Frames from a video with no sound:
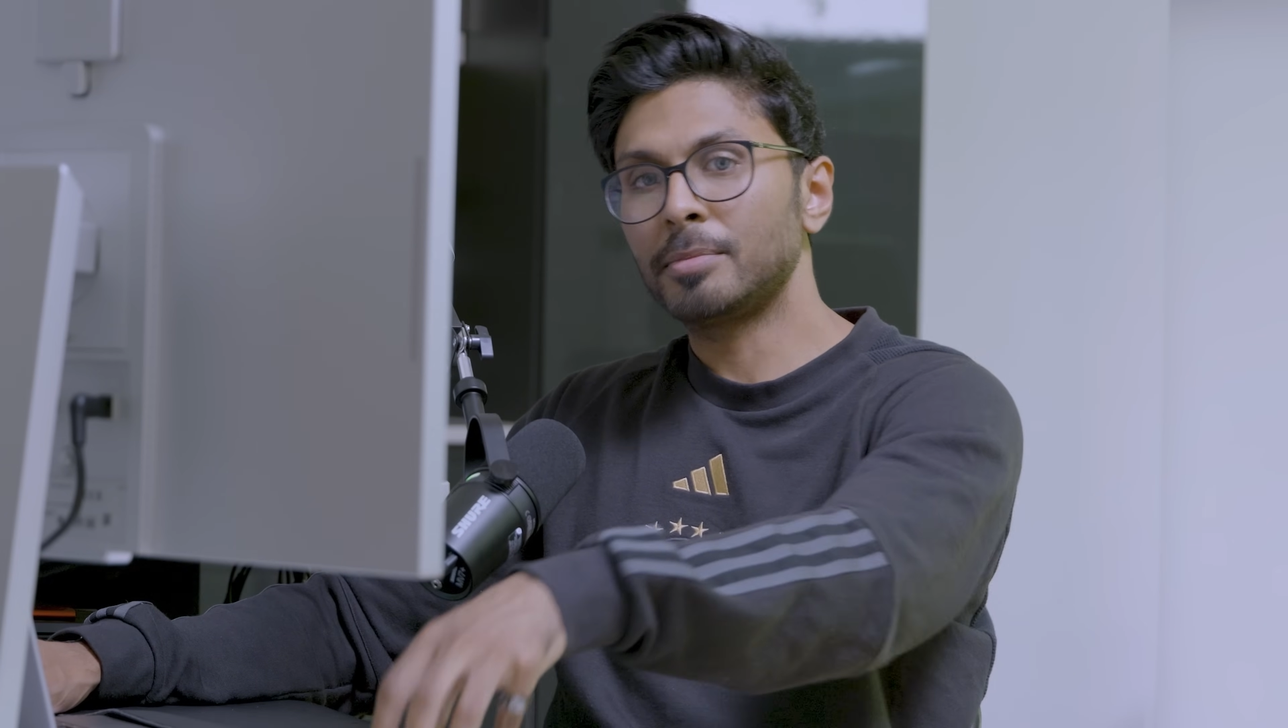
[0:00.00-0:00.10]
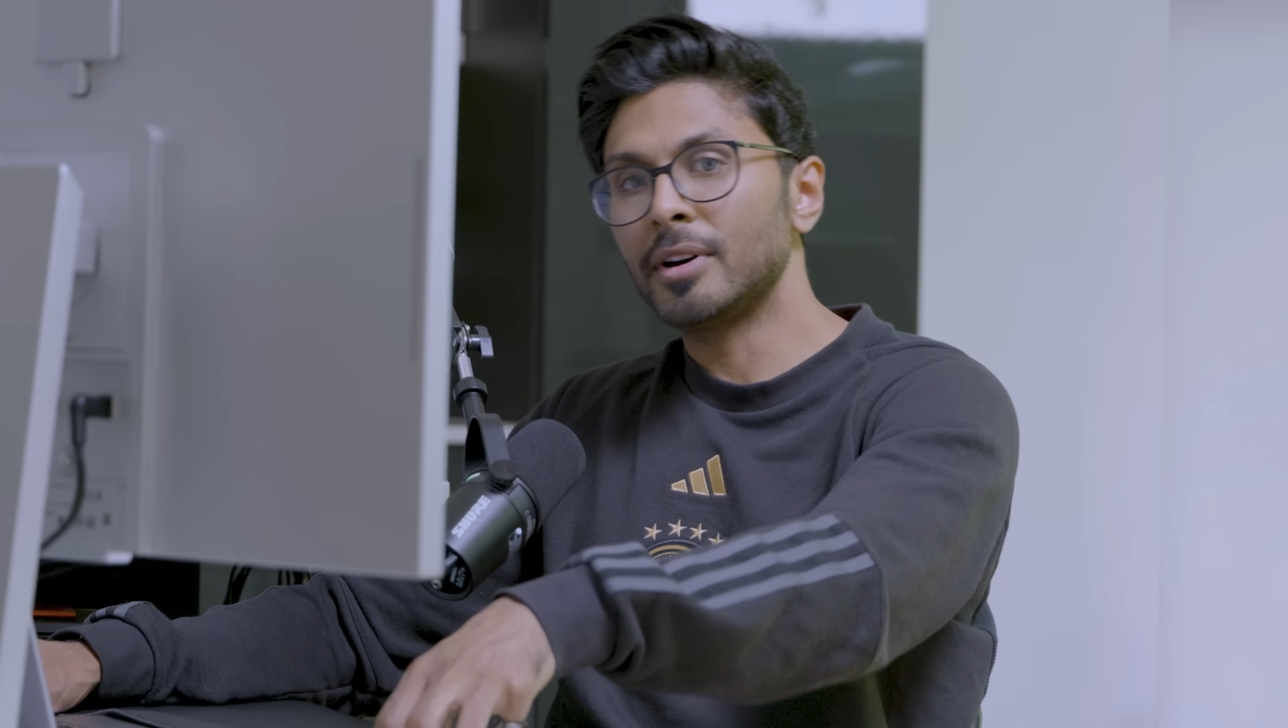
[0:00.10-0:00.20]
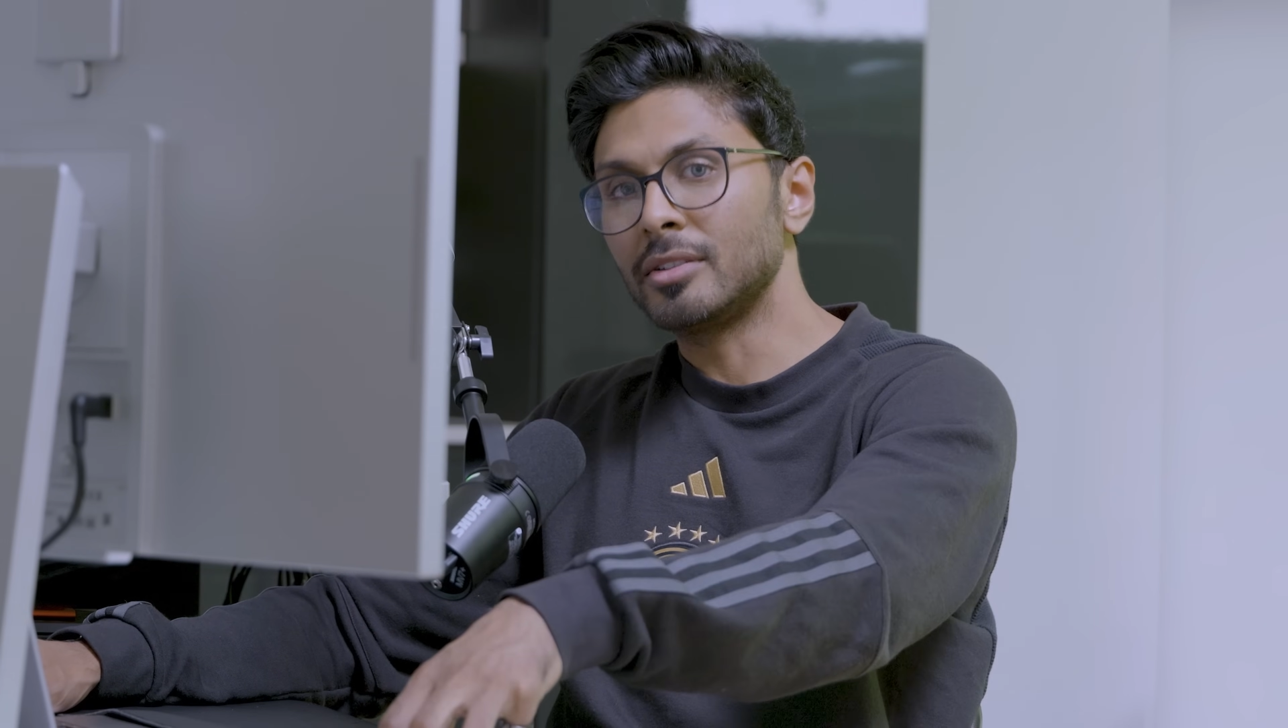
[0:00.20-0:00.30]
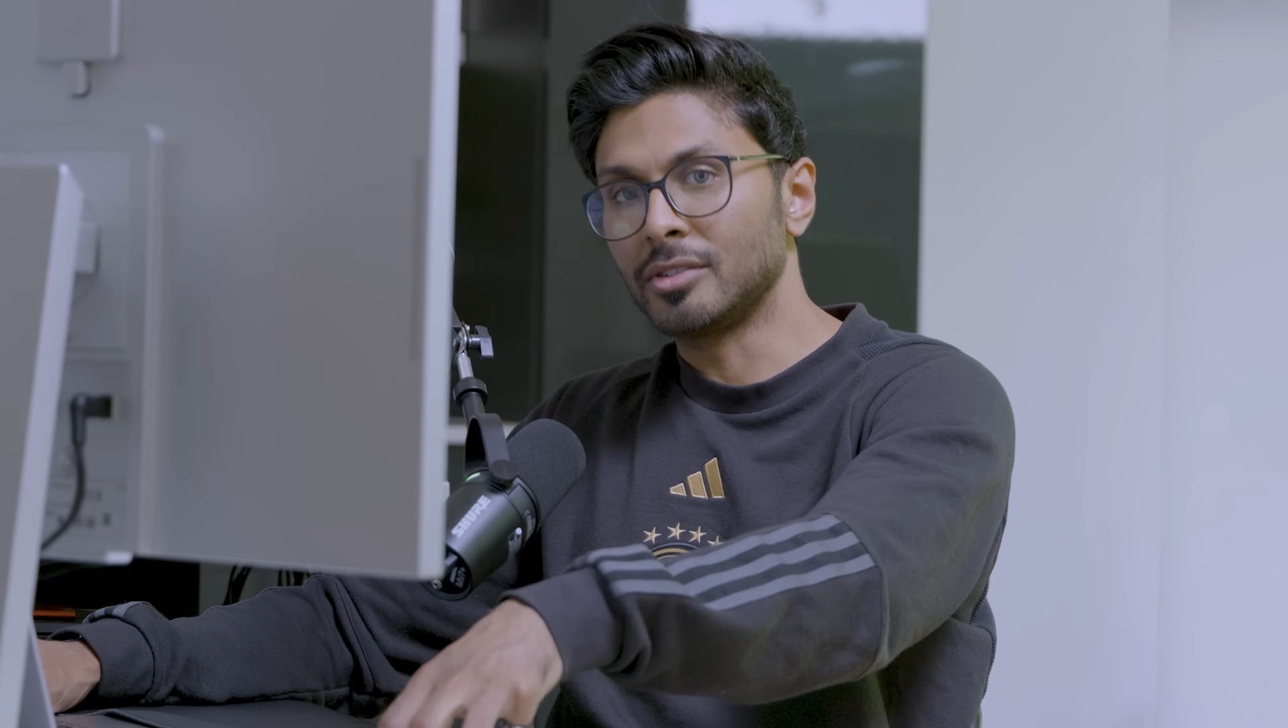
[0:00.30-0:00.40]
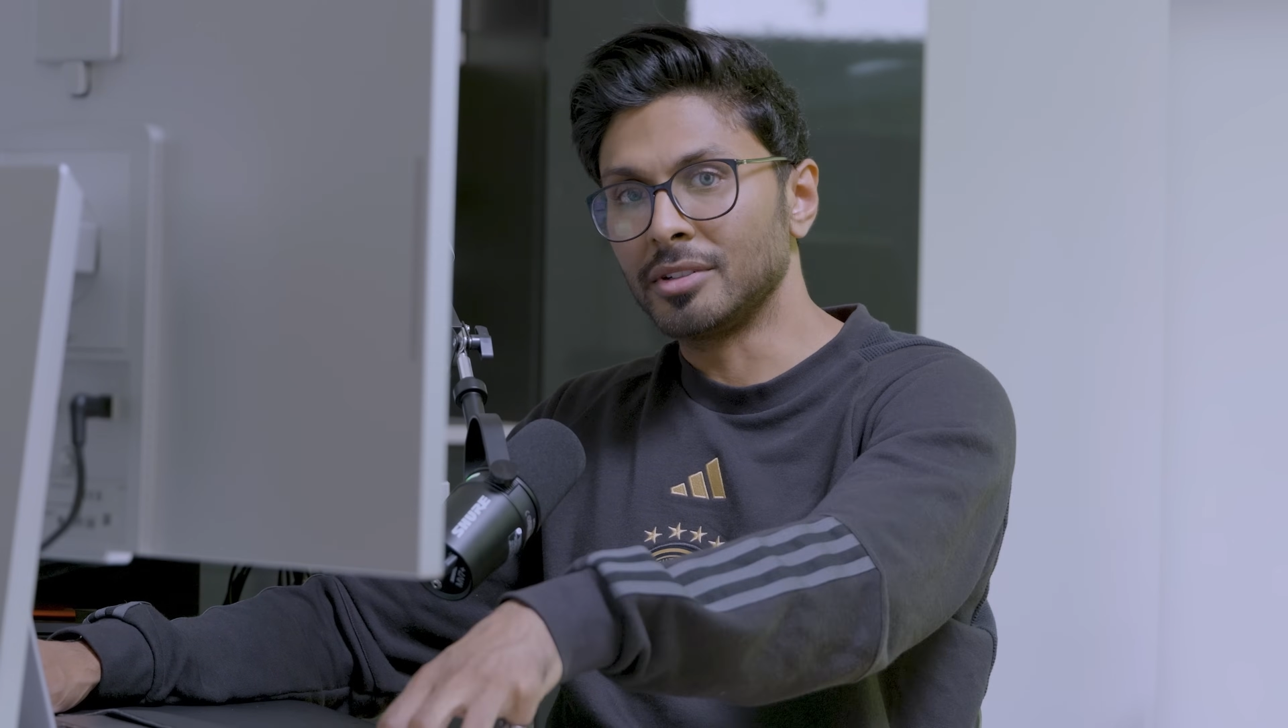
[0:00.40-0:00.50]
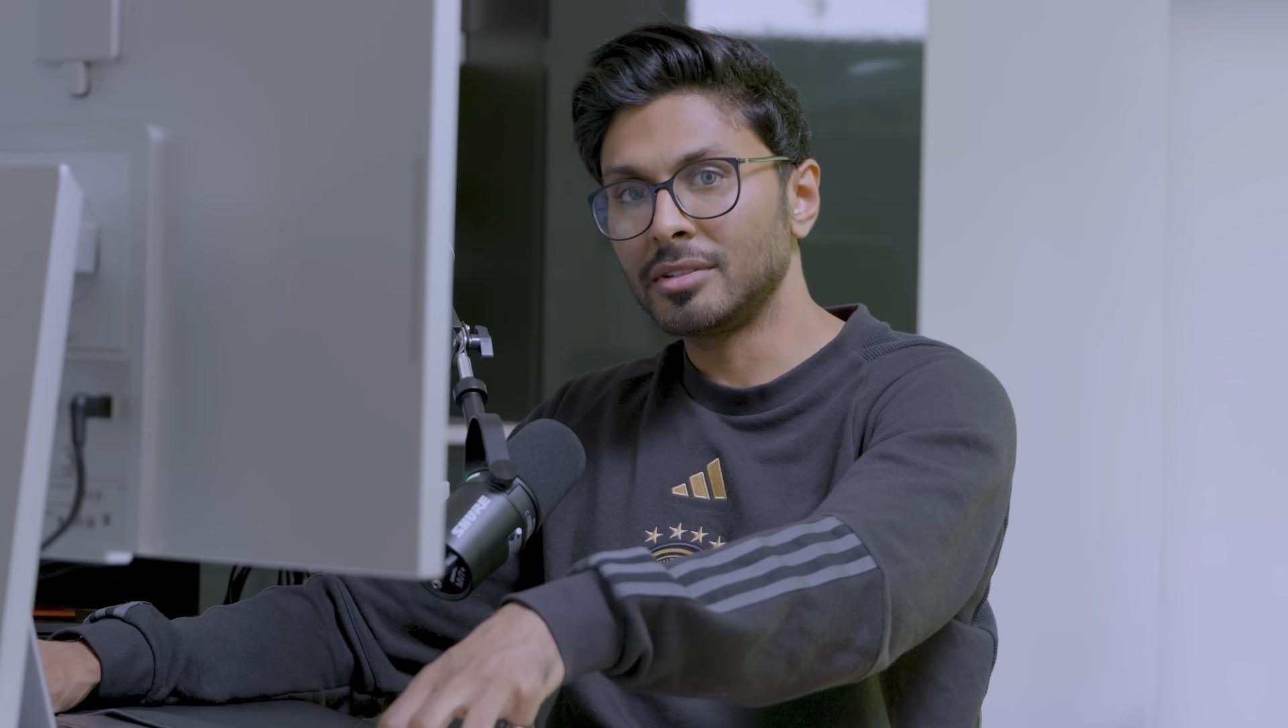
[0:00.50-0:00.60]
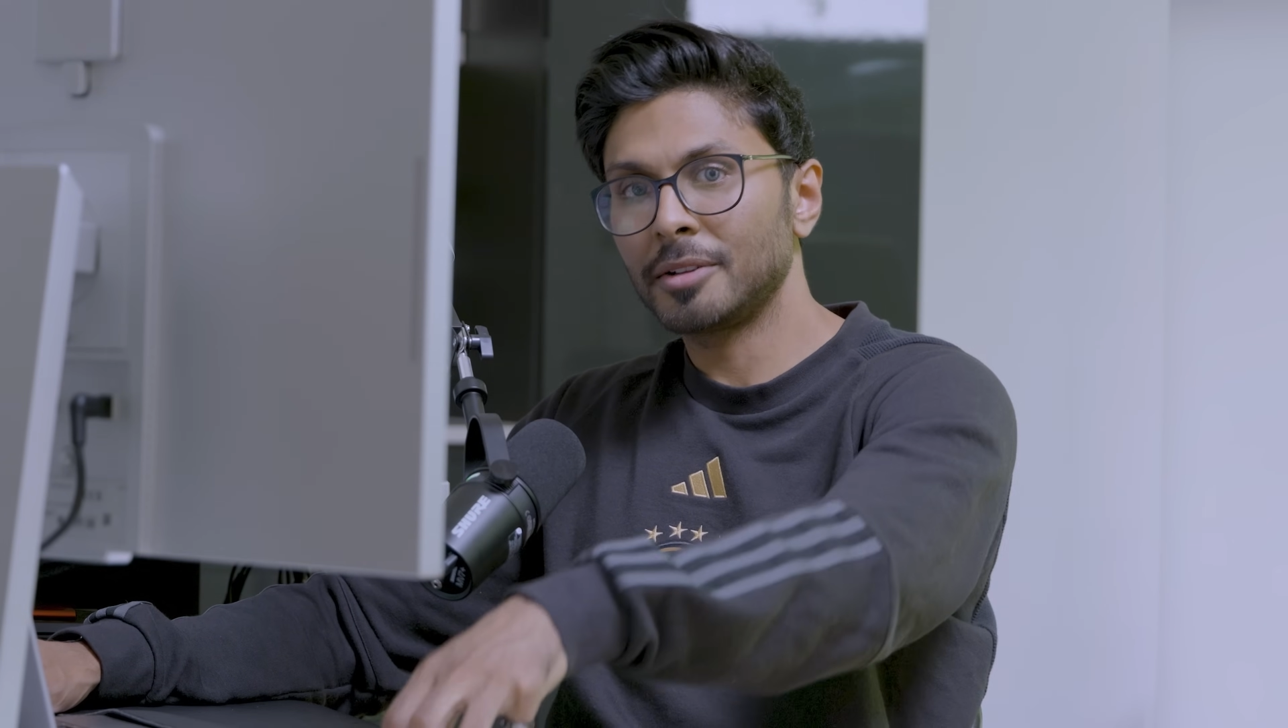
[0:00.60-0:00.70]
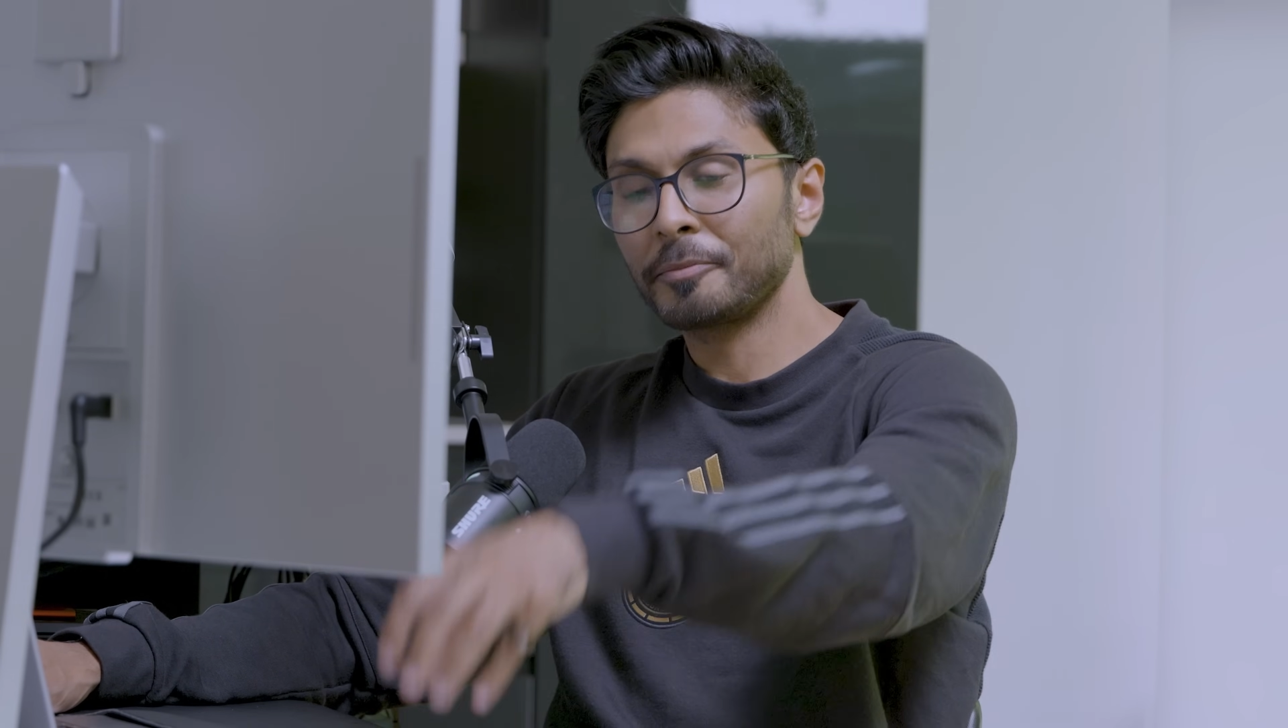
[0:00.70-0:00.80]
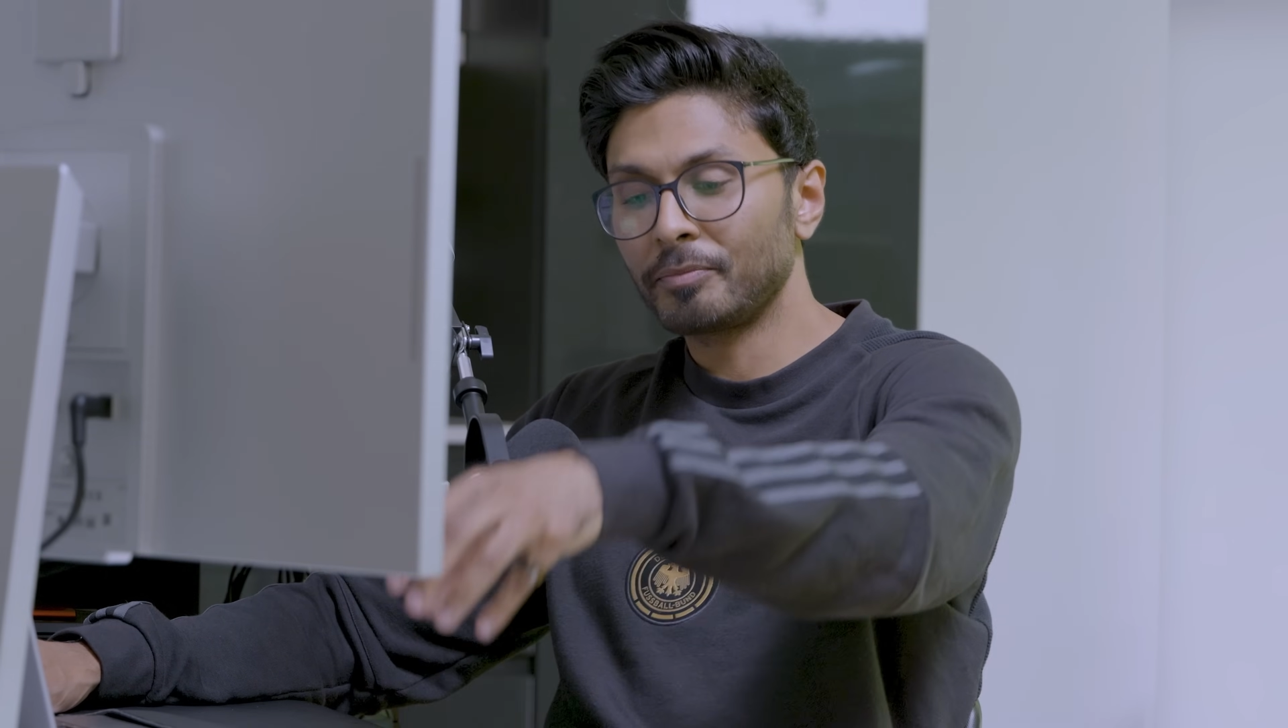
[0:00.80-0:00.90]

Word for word: person